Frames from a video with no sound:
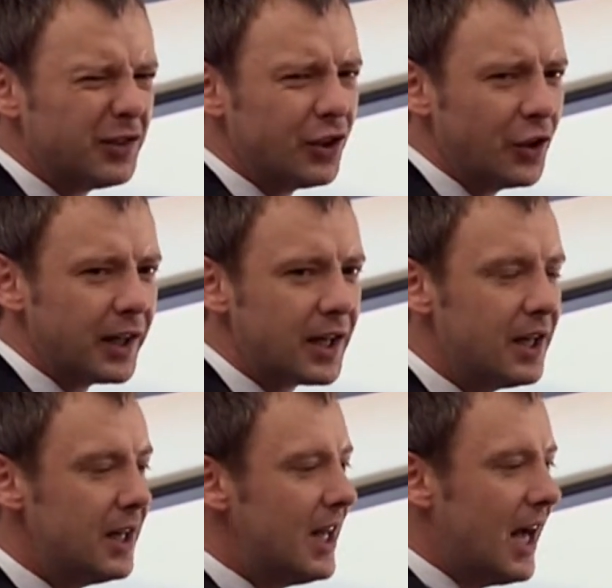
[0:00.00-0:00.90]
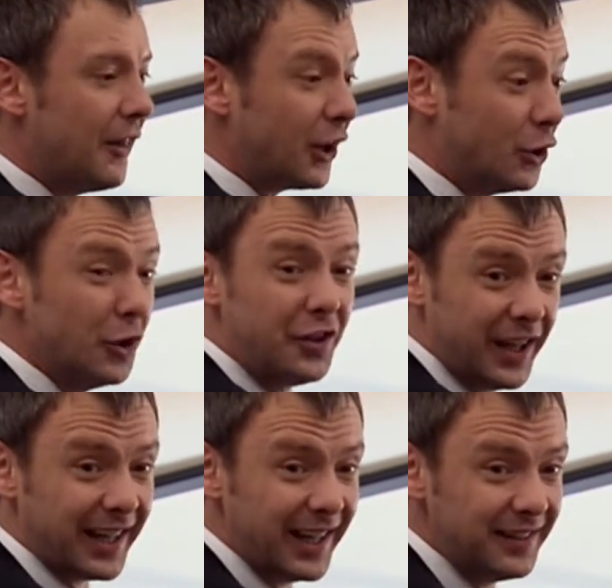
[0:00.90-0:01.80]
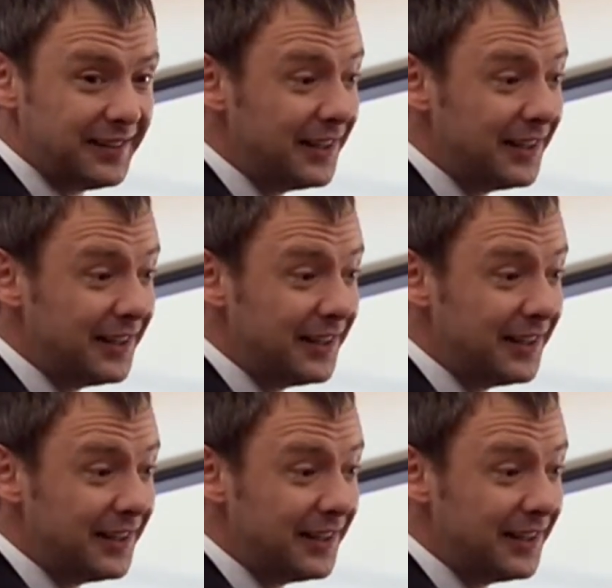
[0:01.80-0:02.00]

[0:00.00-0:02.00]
Sonic? And the good thing is,